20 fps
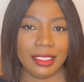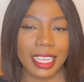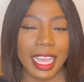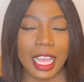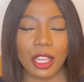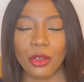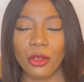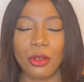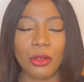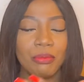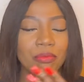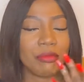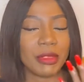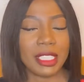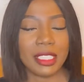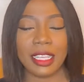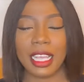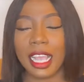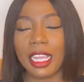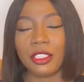I
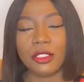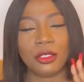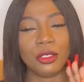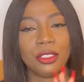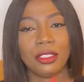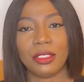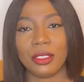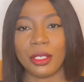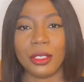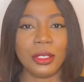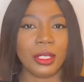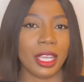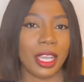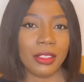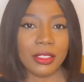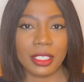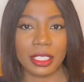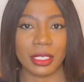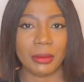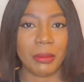don't know how
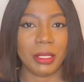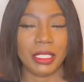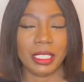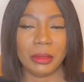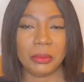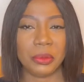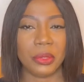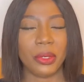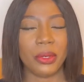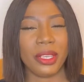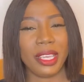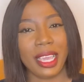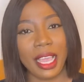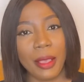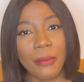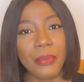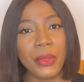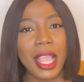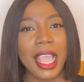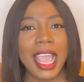to explain it, but
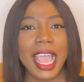yeah.